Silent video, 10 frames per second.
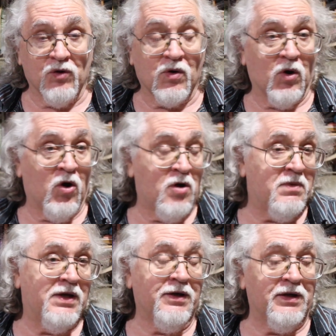
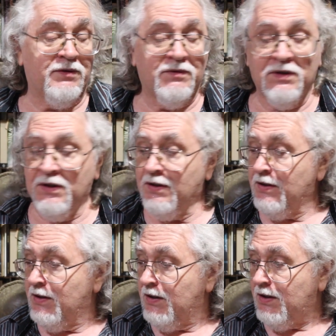Oklahoma, and it,
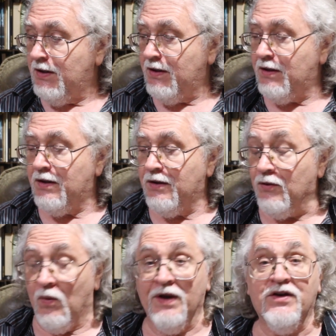
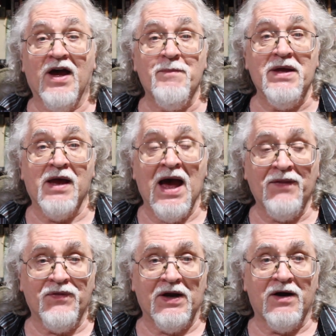the one time he
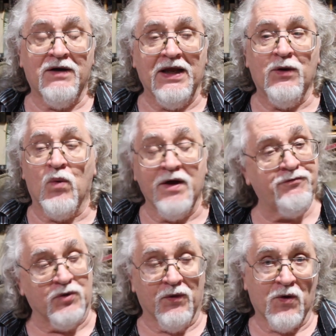got there, he
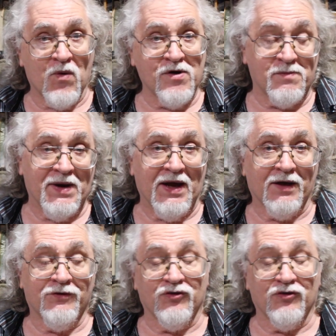whiffed on the quarterback.